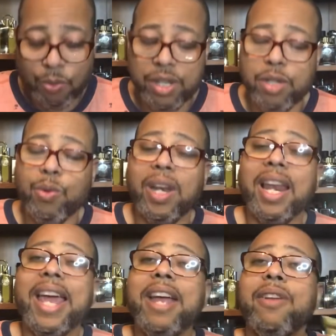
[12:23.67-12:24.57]
when you
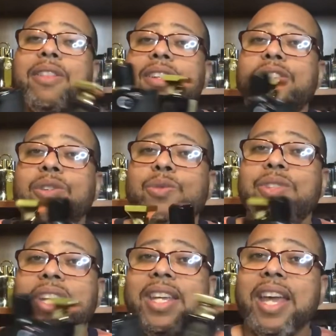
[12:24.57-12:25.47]
layer the two
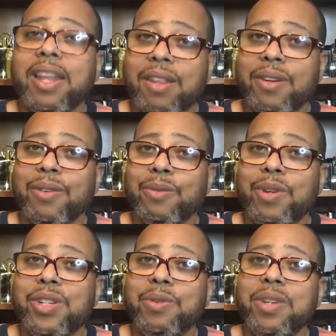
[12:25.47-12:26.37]
together,
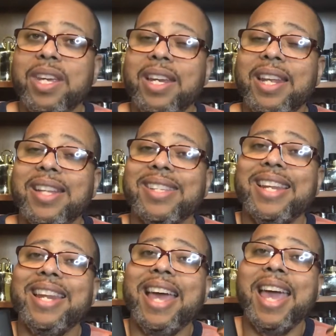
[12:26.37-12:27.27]
what you get is
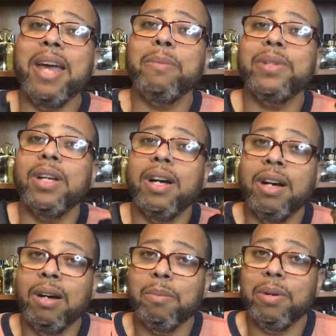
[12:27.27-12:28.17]
an amped
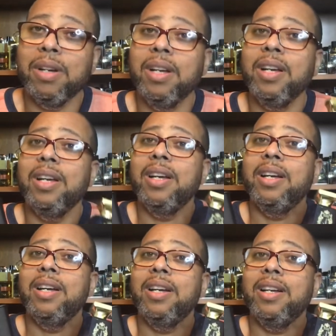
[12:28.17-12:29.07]
up
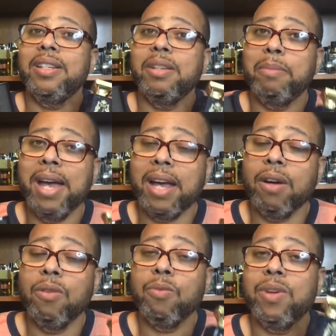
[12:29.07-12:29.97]

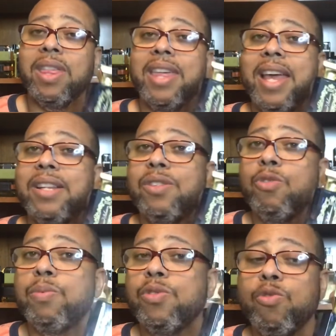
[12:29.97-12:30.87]
tobacco with that
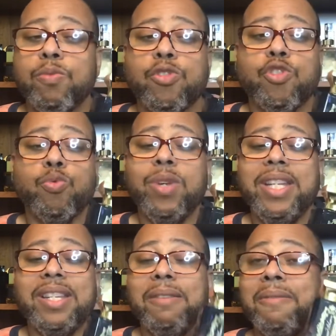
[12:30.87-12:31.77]
super, super
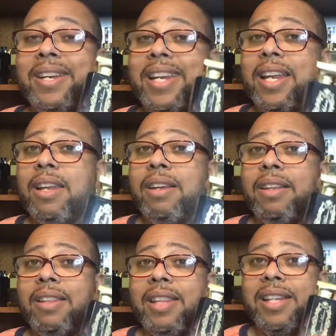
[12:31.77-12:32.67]
sweet vanilla
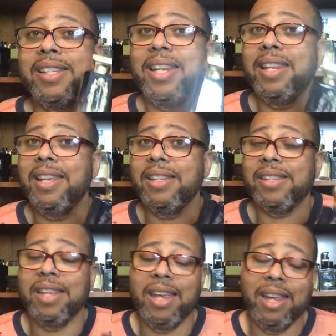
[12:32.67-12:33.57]
that's in
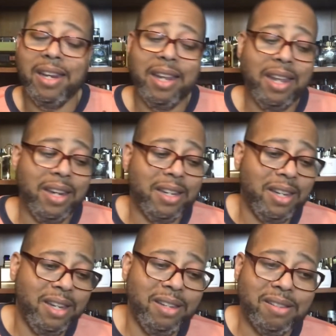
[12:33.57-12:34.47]
this, and it
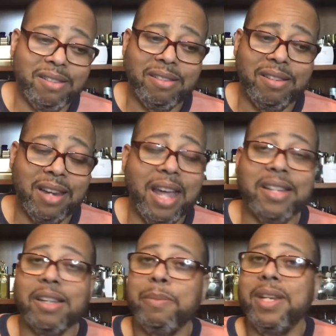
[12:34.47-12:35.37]
is
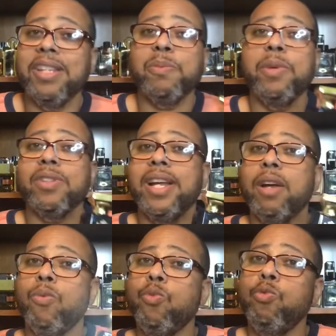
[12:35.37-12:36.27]
nice. I mean, this smells
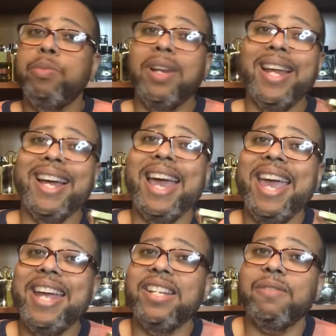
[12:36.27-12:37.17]
like a root beer, like an
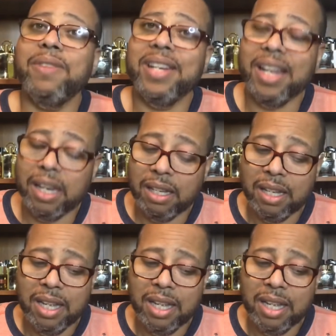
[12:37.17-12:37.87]
aged vanilla